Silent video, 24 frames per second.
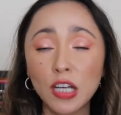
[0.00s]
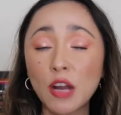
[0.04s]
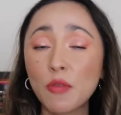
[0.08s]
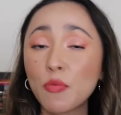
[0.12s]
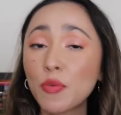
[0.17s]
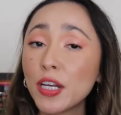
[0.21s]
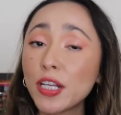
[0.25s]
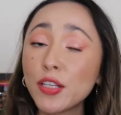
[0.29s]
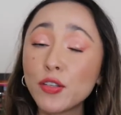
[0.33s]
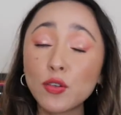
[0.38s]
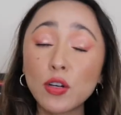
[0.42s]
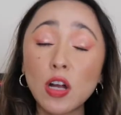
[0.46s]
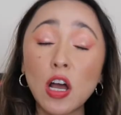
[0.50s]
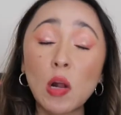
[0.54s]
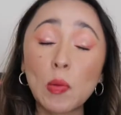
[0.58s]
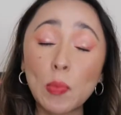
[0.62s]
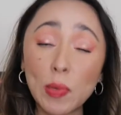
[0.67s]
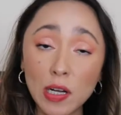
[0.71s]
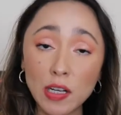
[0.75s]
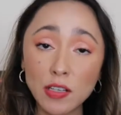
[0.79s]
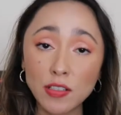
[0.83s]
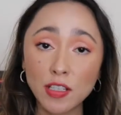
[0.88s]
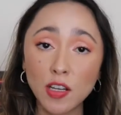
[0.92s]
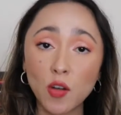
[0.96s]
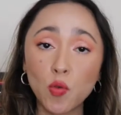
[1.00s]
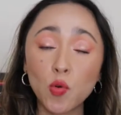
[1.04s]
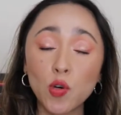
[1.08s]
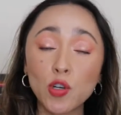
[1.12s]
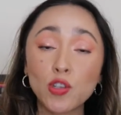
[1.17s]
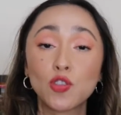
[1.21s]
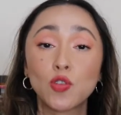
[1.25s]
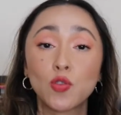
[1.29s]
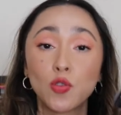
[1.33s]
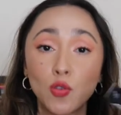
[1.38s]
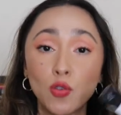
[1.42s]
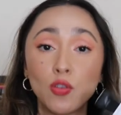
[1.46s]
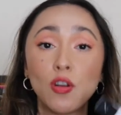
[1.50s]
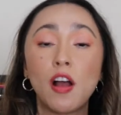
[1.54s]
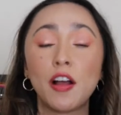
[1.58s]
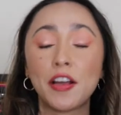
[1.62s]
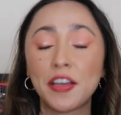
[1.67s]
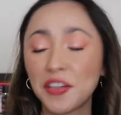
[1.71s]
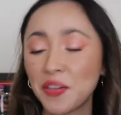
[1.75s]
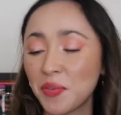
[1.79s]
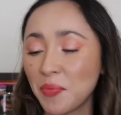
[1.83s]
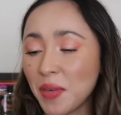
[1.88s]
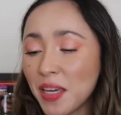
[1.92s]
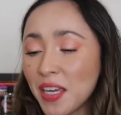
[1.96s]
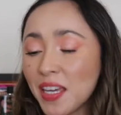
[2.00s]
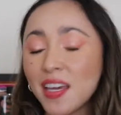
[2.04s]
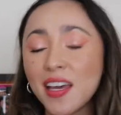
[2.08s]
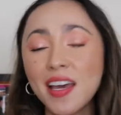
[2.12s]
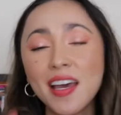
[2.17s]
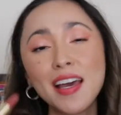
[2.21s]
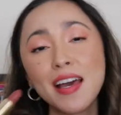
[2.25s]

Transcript: I really don't know how to pronounce that word, so do not kill me.